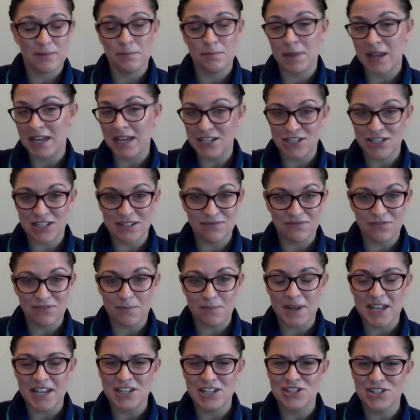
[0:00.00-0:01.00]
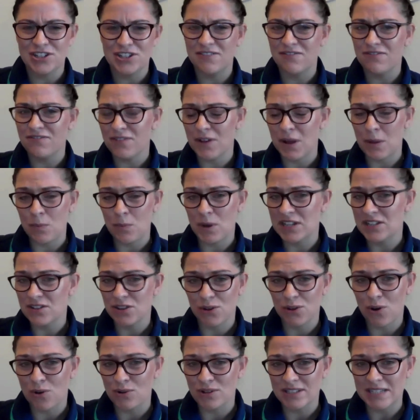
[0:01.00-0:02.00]
patient information and went to
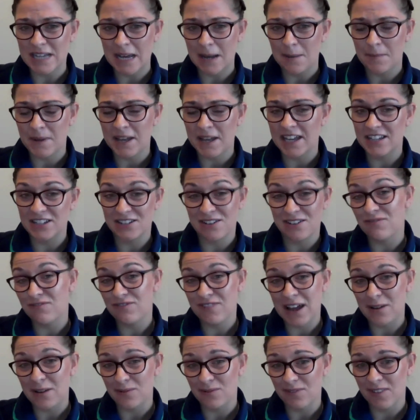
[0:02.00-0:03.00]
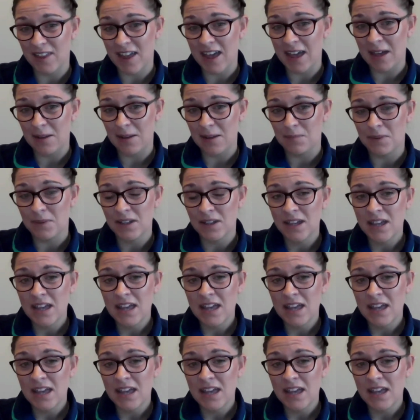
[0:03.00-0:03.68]
the contact page and found them.